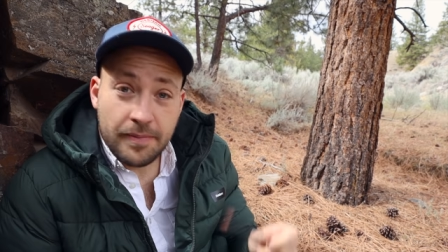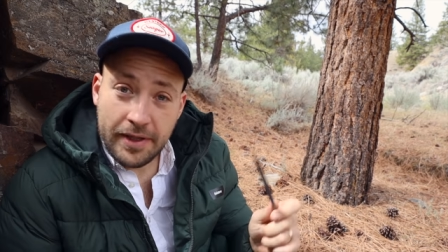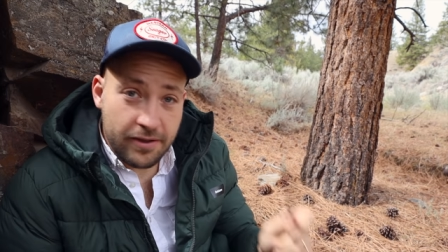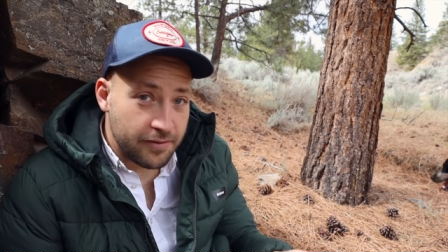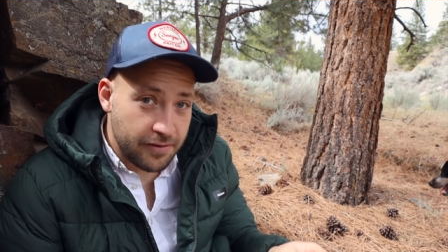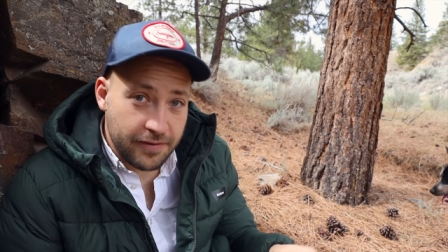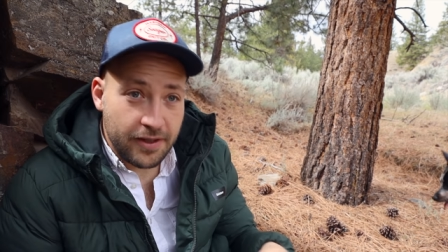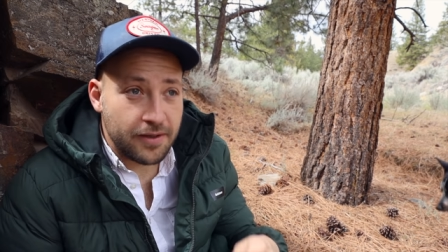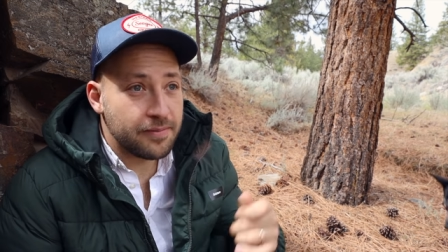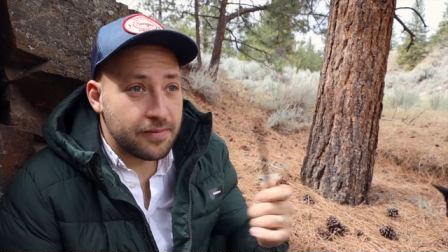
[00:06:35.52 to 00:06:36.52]
Metering for
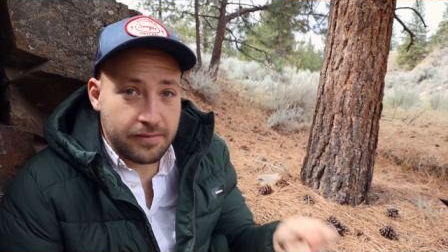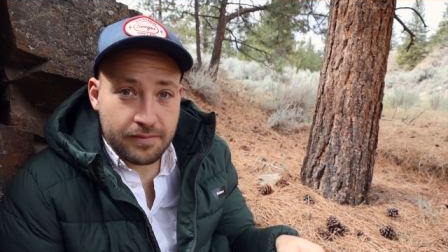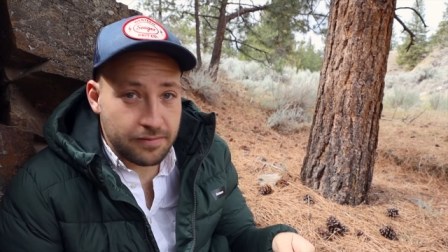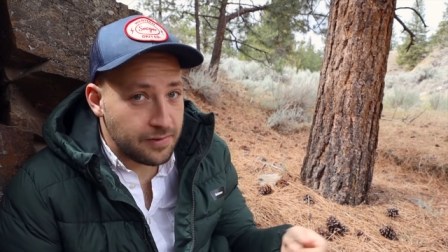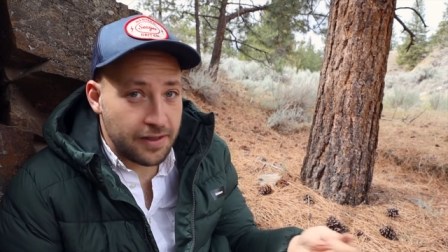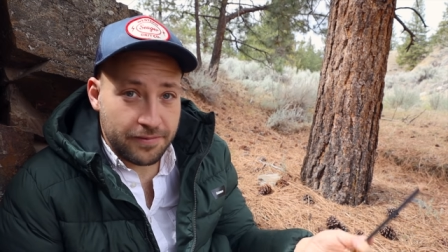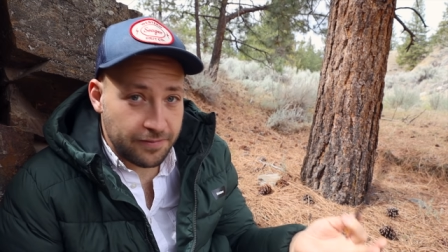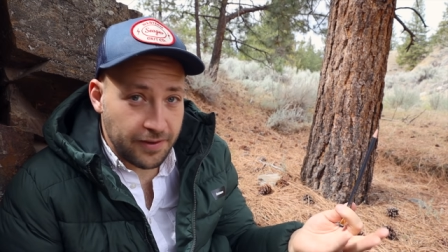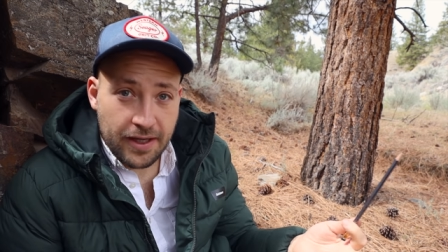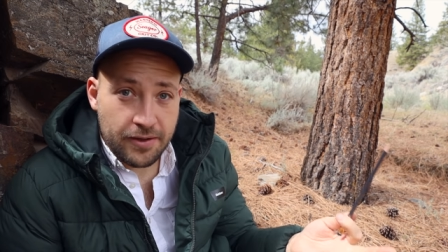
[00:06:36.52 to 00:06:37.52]
film, I
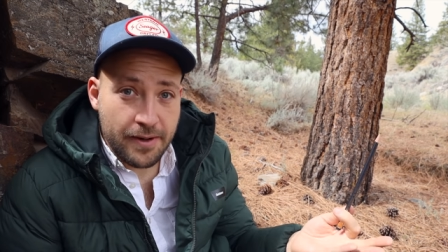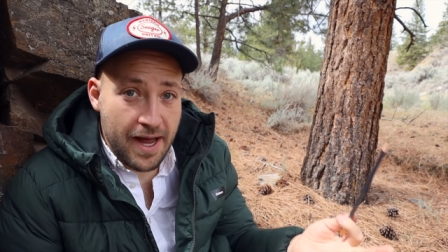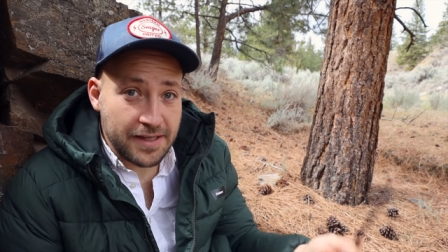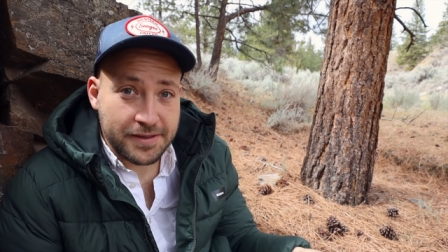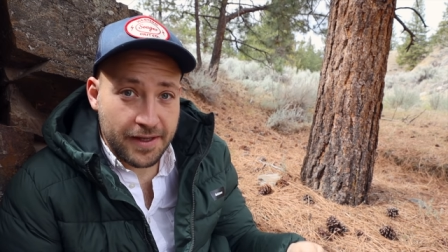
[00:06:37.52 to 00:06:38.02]
forget who asked.